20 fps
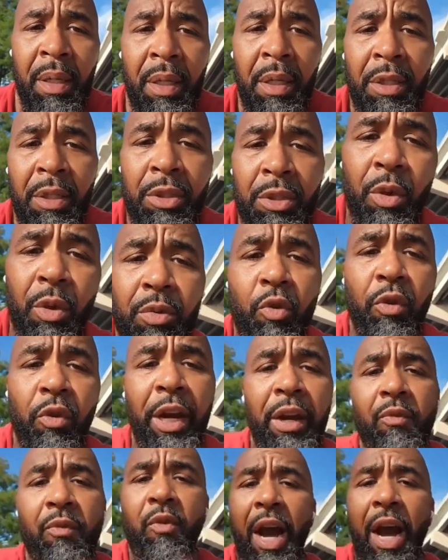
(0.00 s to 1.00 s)
So
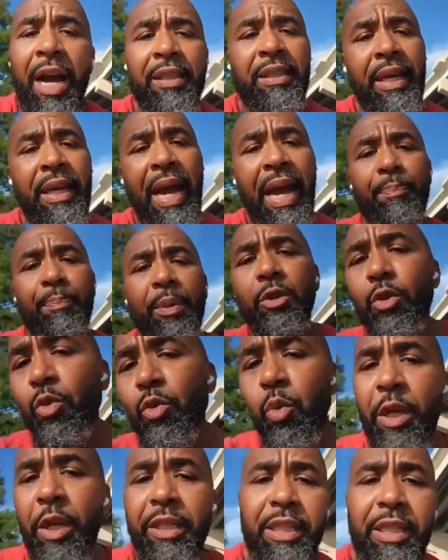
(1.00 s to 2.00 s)
Grand Rising, happy new
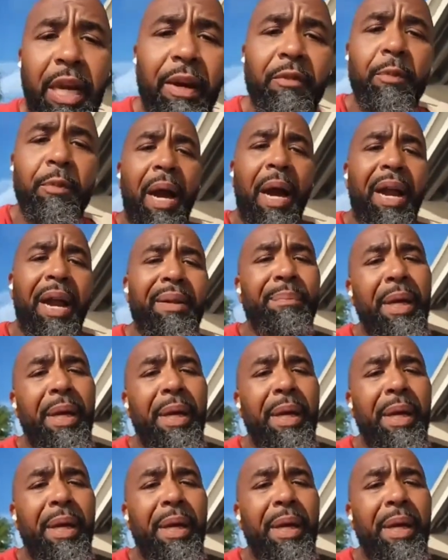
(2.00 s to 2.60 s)
week to everybody,